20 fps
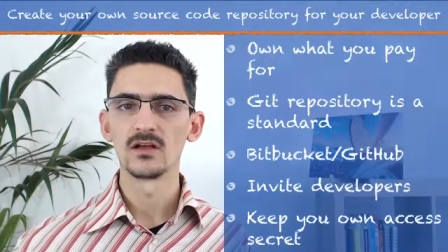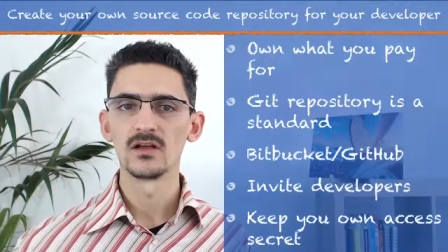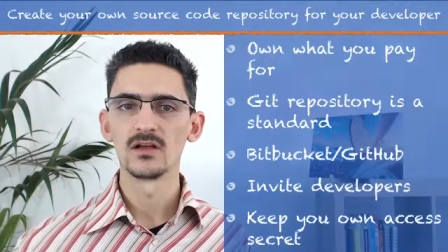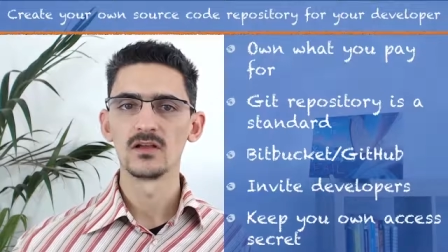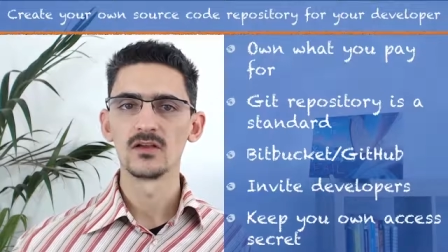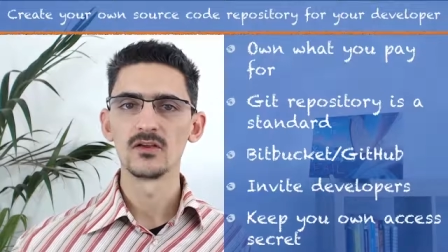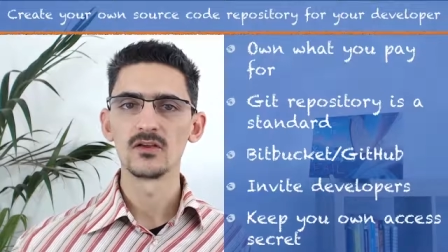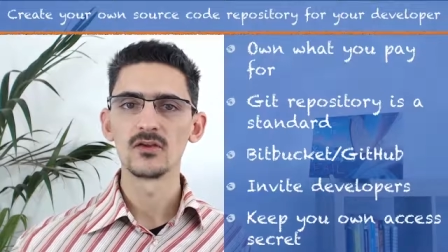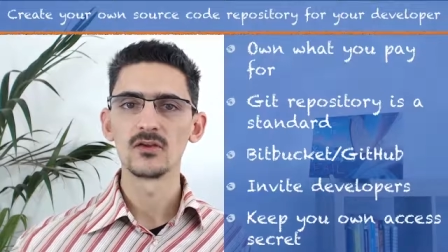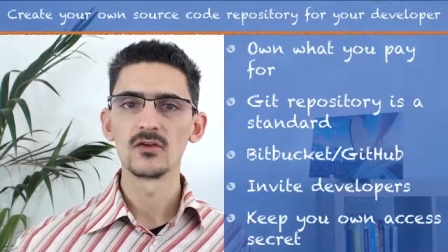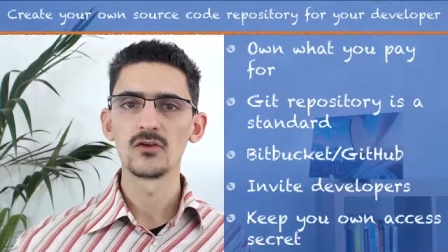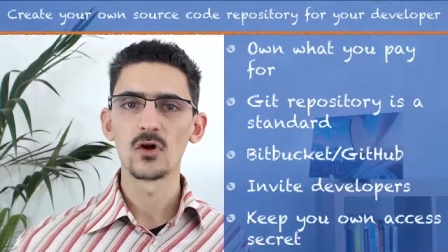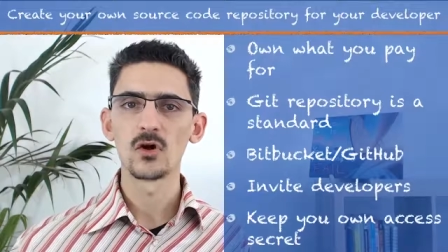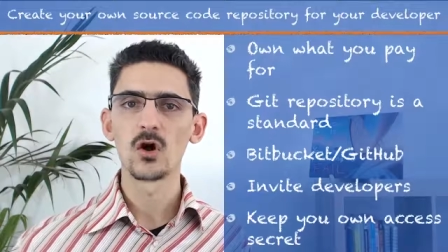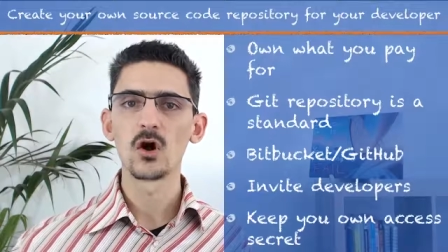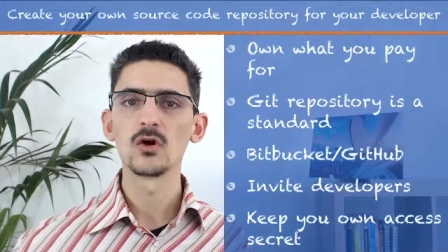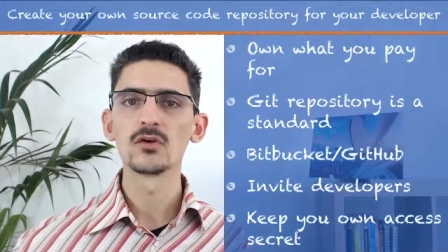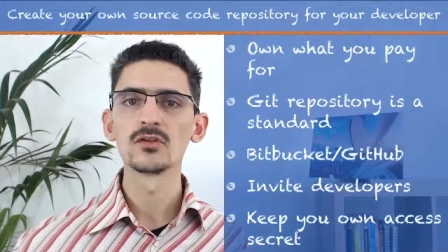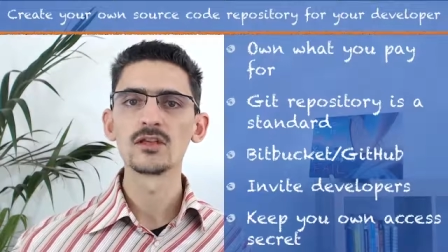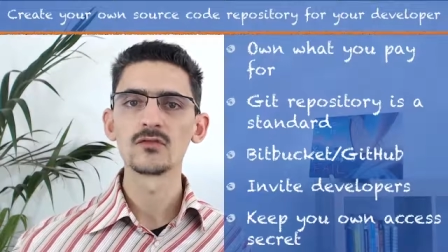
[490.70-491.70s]
Uh,
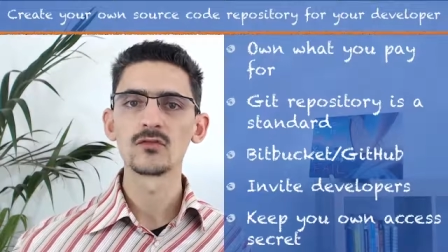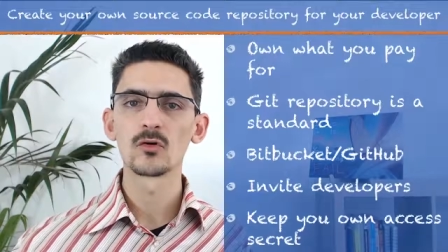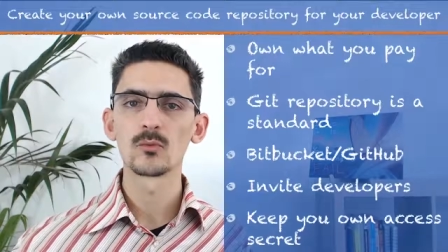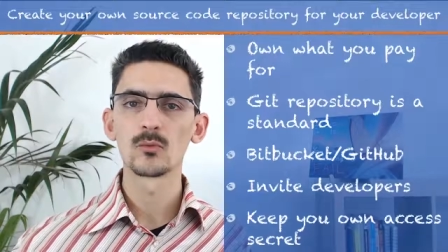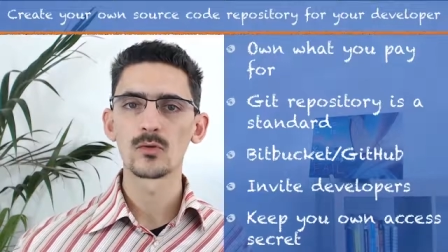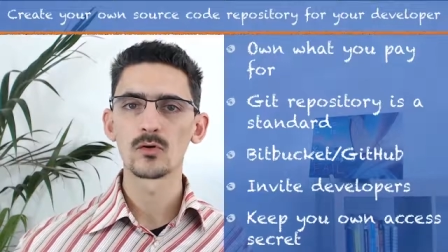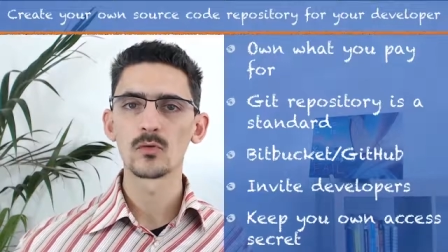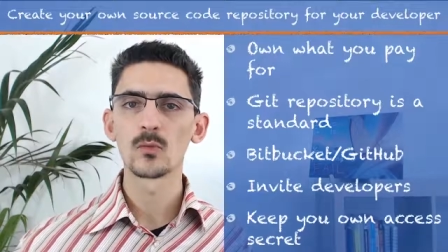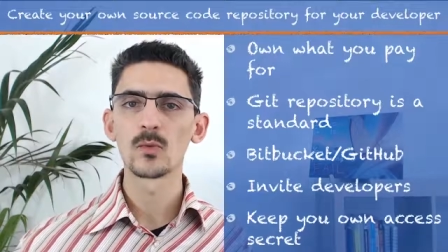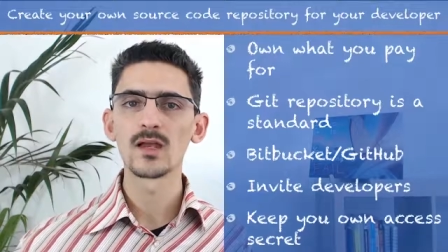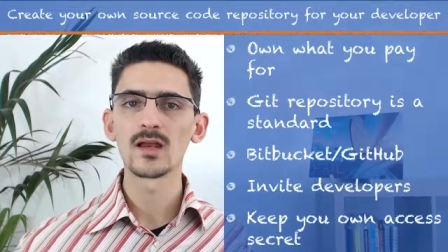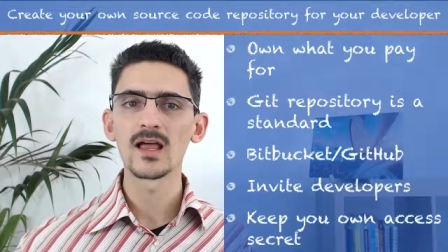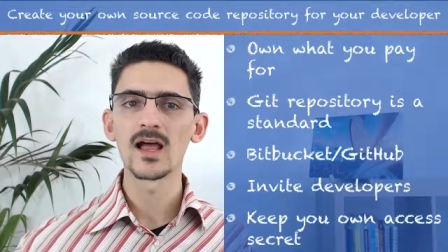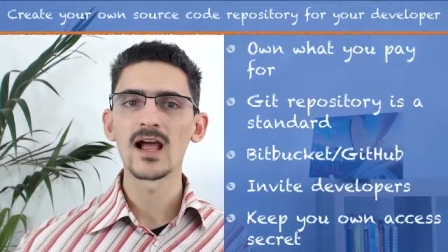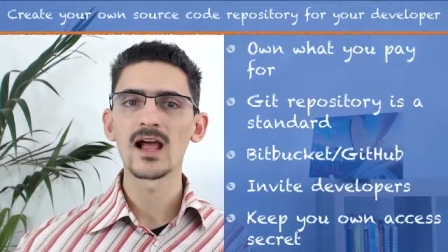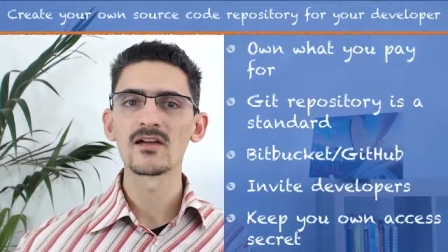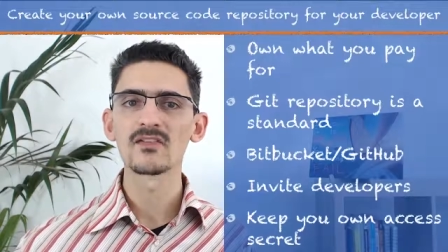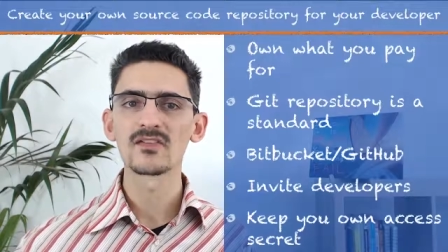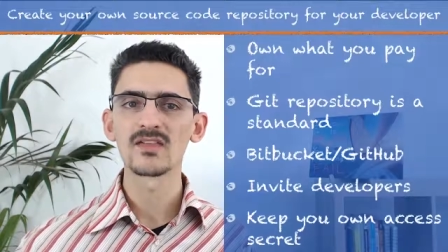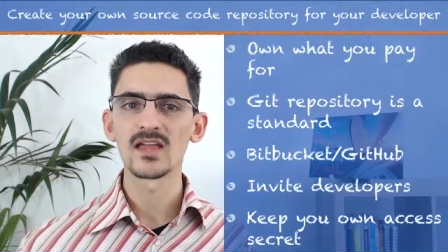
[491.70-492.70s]
your own developer
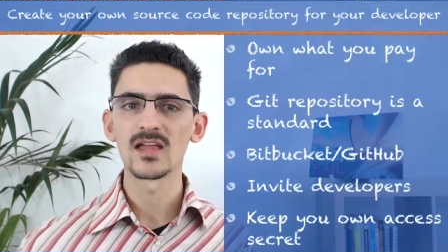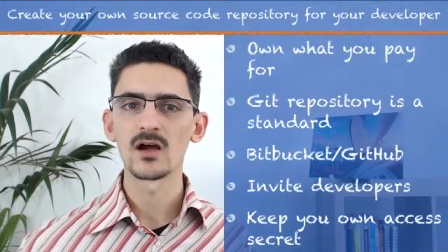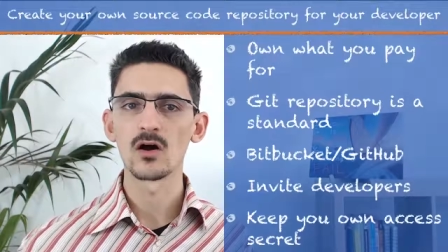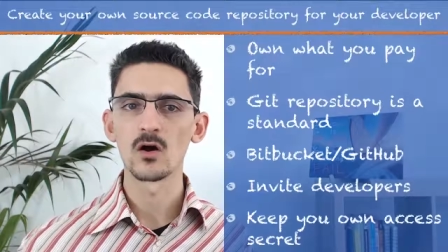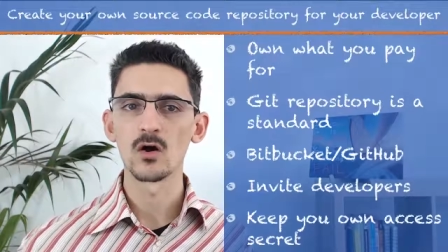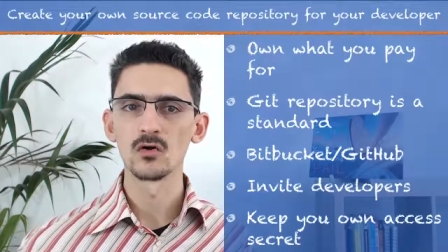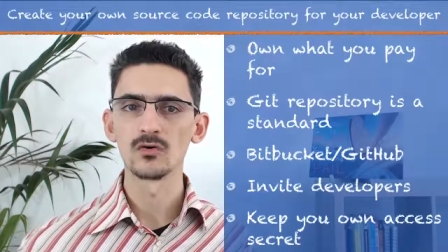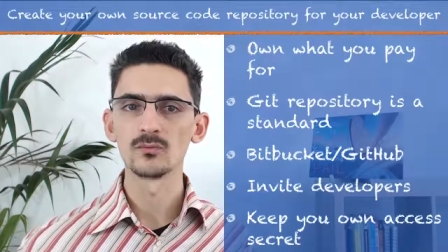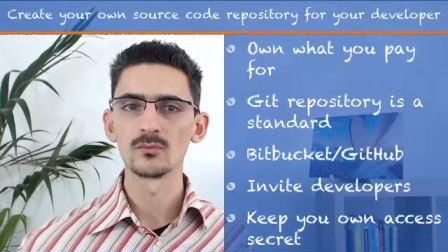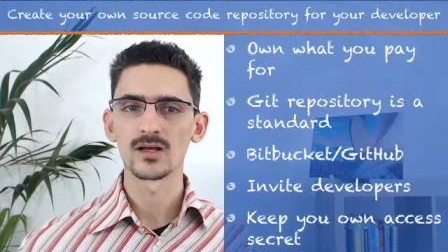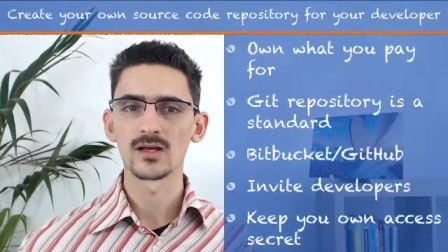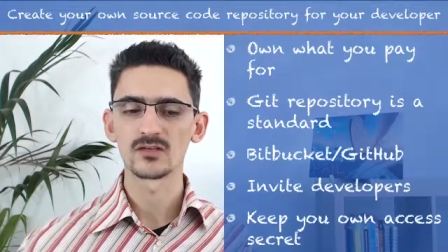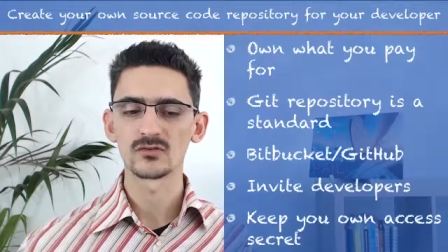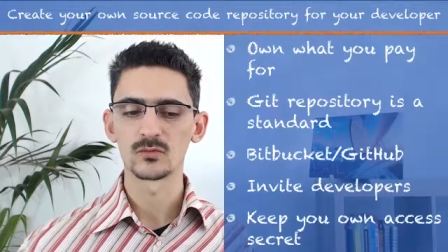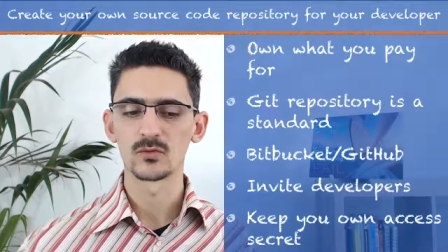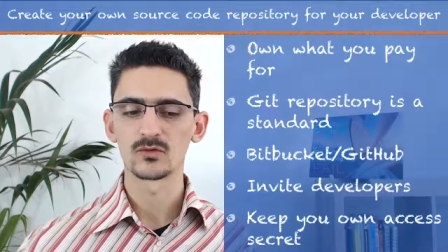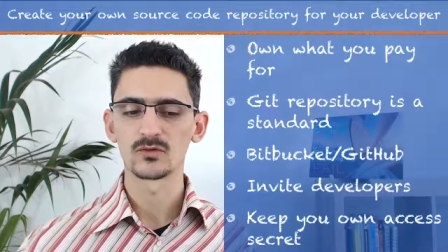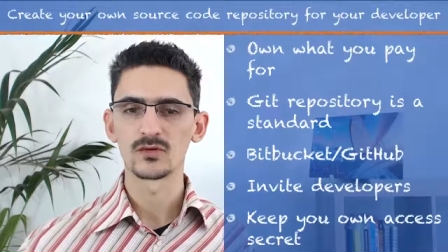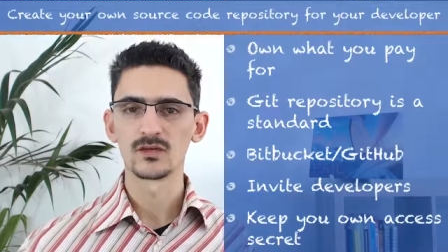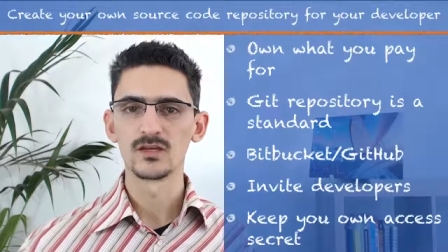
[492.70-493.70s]
will have their own
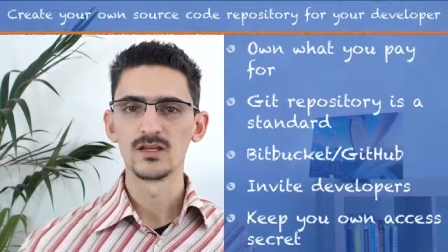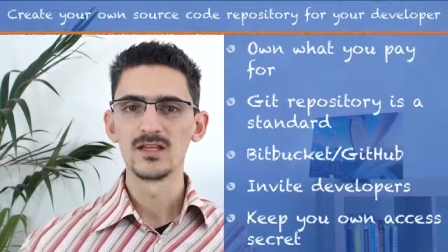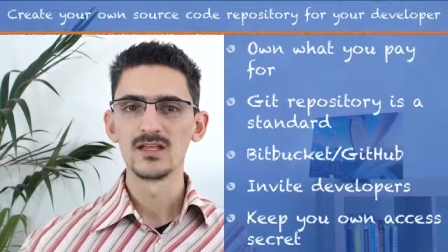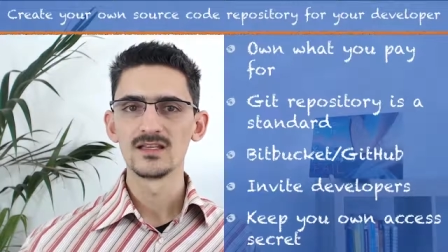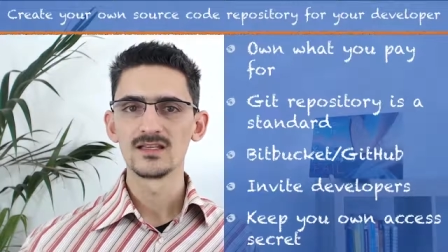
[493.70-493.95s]
password.